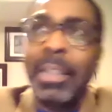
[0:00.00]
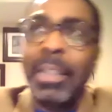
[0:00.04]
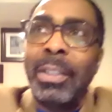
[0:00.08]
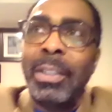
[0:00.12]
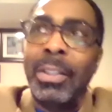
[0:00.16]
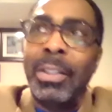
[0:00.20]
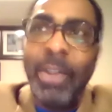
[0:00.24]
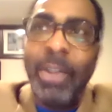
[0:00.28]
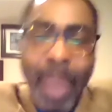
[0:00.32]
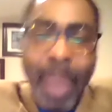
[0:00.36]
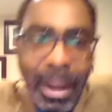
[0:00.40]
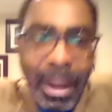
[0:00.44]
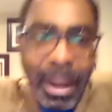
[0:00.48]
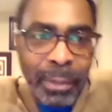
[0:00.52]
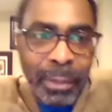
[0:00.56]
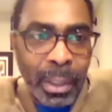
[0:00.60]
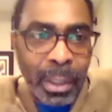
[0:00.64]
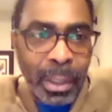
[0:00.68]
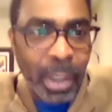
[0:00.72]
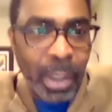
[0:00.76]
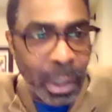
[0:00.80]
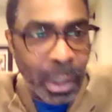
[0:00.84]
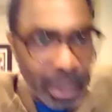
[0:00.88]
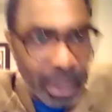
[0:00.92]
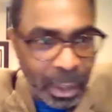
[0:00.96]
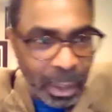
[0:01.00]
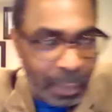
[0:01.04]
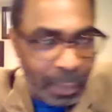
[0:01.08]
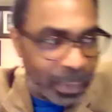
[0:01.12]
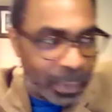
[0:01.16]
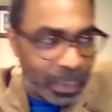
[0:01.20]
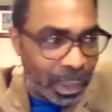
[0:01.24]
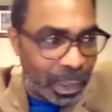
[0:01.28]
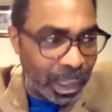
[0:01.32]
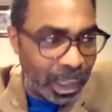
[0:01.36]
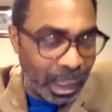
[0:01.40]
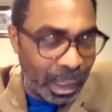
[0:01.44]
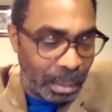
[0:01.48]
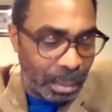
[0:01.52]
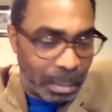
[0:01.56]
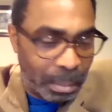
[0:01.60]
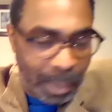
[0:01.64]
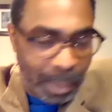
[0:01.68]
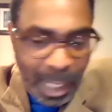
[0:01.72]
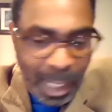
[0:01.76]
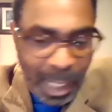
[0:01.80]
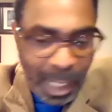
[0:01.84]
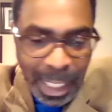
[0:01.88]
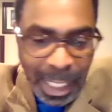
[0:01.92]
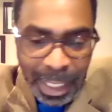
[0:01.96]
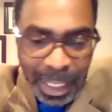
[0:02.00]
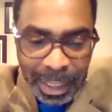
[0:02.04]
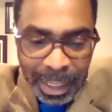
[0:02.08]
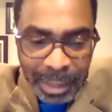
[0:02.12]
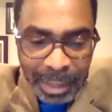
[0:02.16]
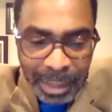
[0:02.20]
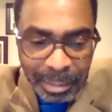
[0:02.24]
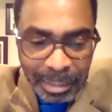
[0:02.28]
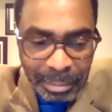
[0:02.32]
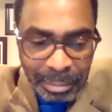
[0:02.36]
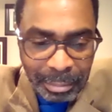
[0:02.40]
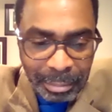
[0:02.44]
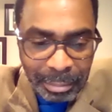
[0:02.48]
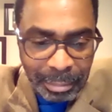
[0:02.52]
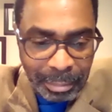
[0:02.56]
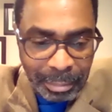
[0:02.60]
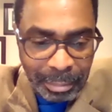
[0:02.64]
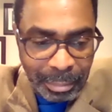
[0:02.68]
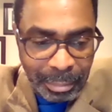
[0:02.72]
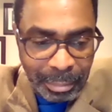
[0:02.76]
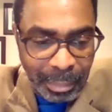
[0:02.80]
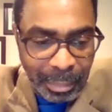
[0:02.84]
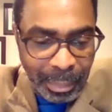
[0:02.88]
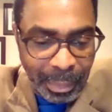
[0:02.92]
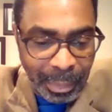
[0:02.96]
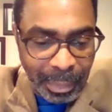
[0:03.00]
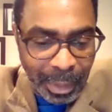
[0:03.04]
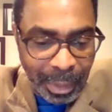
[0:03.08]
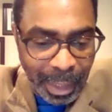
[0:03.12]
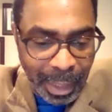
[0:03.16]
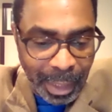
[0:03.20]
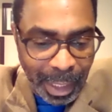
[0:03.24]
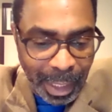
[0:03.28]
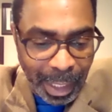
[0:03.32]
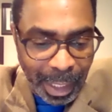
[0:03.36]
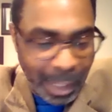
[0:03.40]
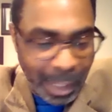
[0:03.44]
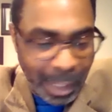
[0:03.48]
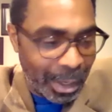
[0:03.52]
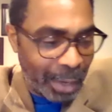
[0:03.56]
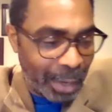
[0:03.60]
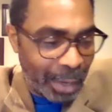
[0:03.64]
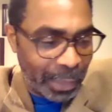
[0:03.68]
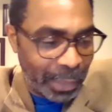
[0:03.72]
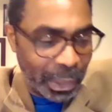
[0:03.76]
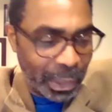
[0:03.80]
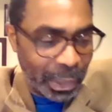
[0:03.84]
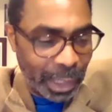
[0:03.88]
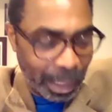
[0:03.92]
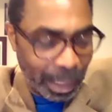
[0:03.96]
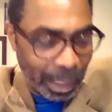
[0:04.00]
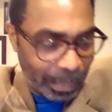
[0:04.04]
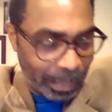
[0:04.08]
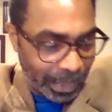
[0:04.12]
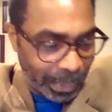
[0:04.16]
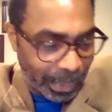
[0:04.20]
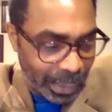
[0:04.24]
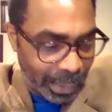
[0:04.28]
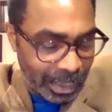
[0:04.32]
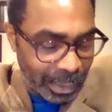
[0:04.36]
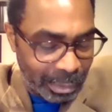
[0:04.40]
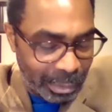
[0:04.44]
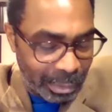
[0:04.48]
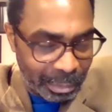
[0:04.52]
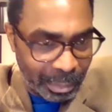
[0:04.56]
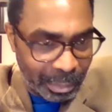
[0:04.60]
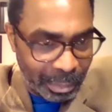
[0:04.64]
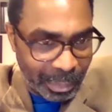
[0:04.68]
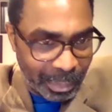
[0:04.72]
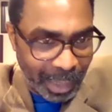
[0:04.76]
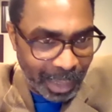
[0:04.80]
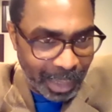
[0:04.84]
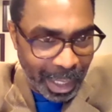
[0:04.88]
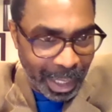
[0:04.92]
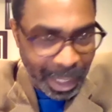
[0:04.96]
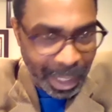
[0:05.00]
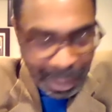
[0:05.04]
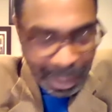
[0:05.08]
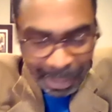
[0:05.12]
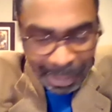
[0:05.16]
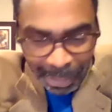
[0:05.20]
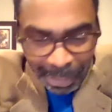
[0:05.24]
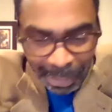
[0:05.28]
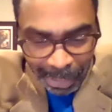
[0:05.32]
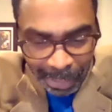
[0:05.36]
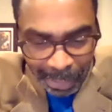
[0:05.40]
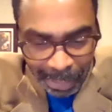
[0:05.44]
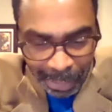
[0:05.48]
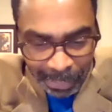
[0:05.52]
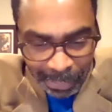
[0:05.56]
you have a herd of sheep, right? You have a shepherd and a herd of